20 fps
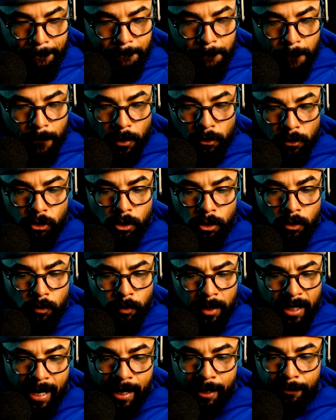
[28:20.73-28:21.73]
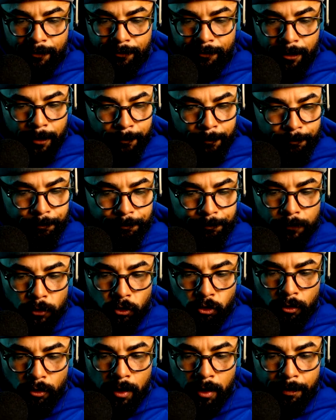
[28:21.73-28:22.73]
So we have
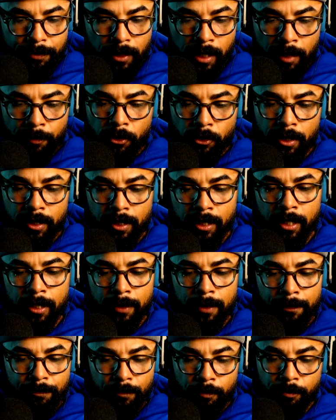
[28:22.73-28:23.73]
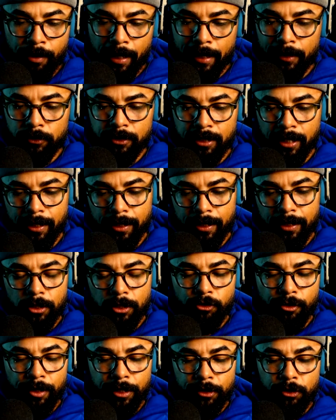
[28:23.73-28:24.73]
Trump, mRNA, biotech,
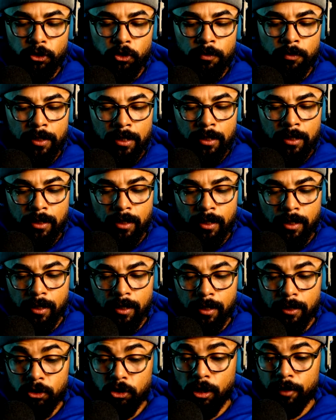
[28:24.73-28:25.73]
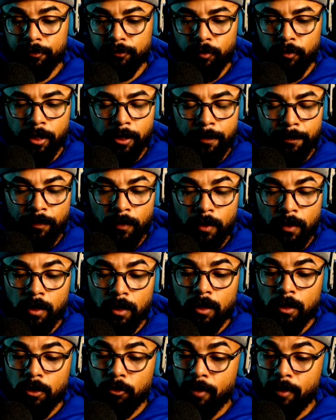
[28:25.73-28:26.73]
transhuman software,
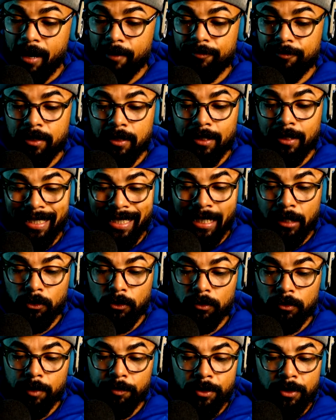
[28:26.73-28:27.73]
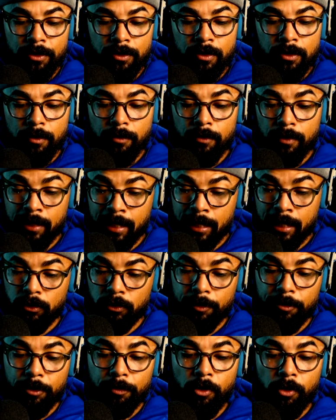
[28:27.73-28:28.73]
graphene,
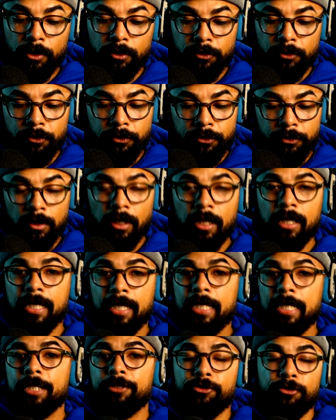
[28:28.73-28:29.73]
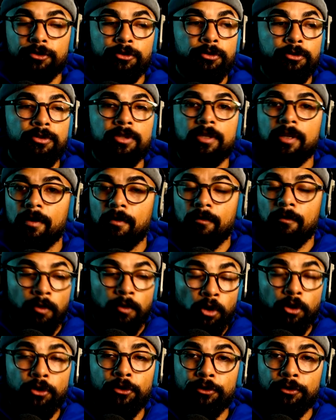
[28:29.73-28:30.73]
nanolipid particles. He introduced
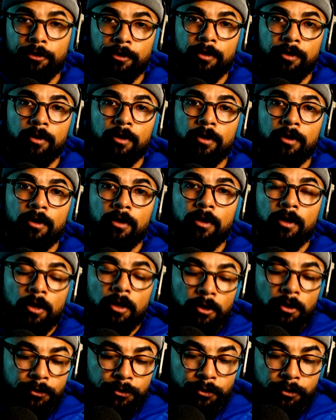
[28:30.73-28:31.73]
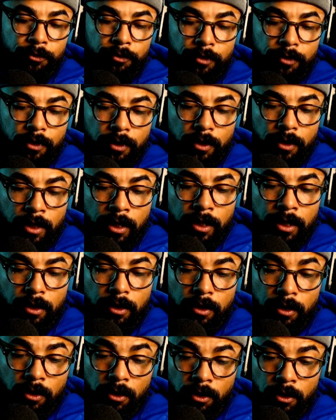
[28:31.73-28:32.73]
the Earth to
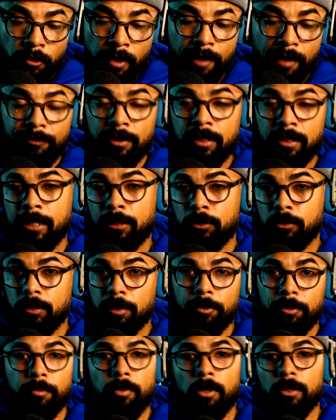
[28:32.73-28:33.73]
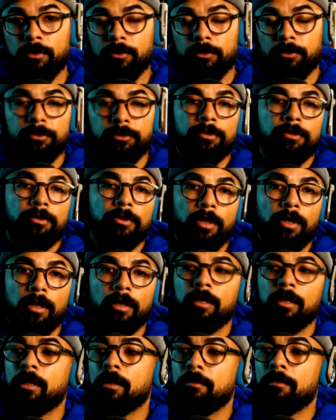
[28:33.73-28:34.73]
graphene nanolipid particles. Okay,
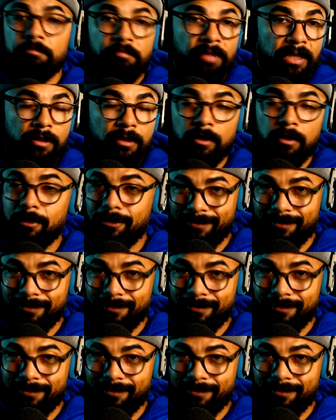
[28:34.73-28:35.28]
big deal.